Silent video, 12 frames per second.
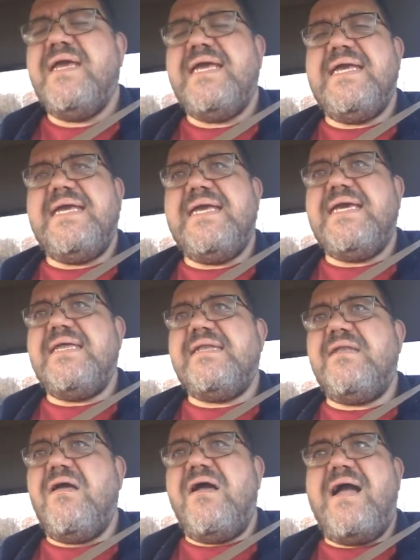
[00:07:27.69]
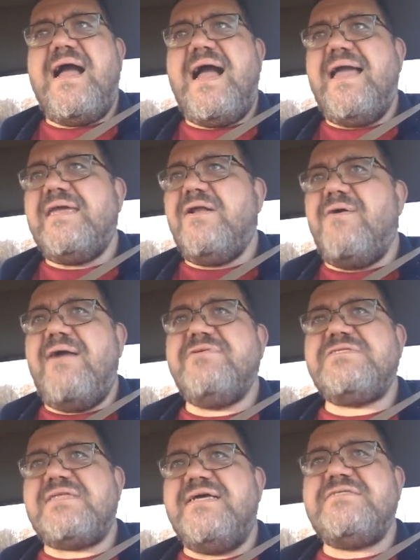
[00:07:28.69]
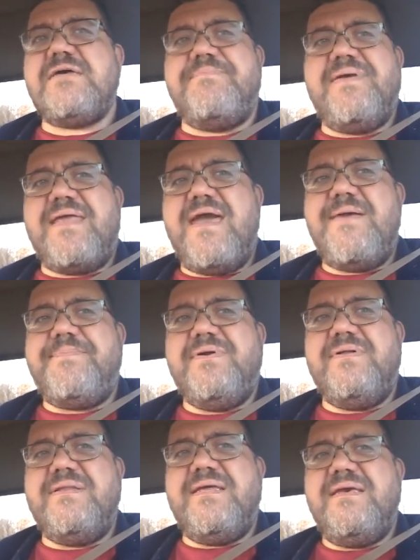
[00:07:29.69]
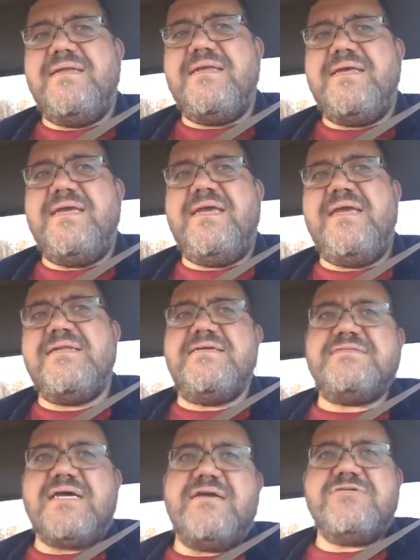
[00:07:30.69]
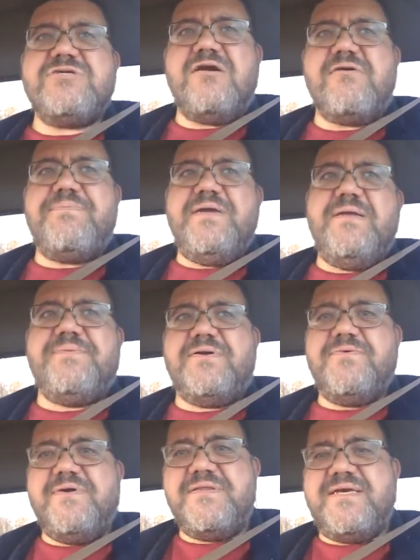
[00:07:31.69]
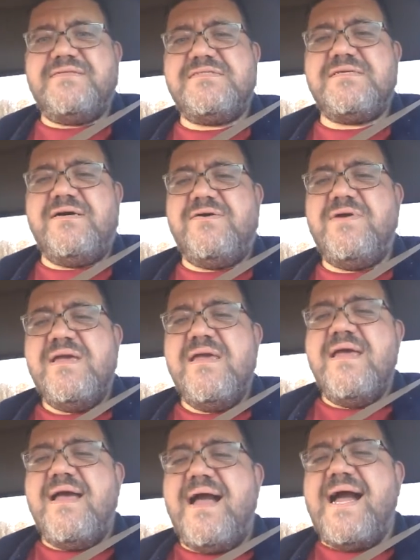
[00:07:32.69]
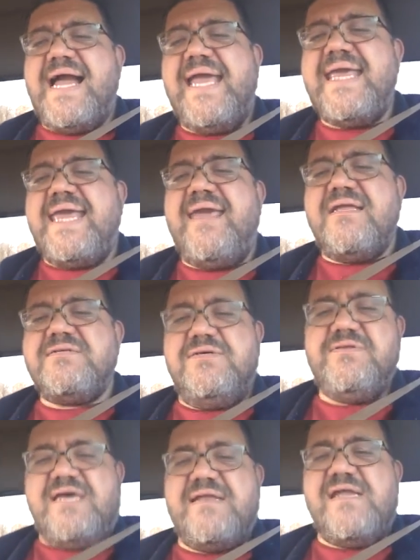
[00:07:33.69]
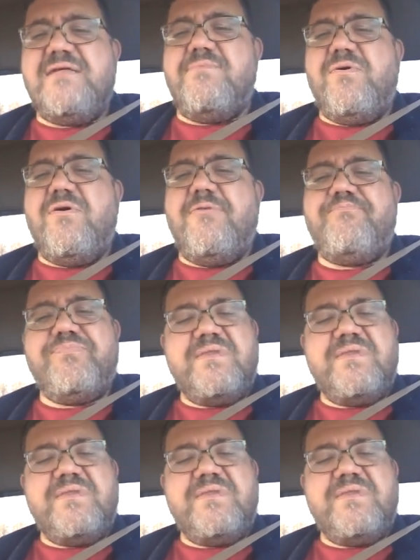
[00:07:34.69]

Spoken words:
And, I would slice up an apple and eat an entire jar of peanut butter with it. So I can't do that anymore.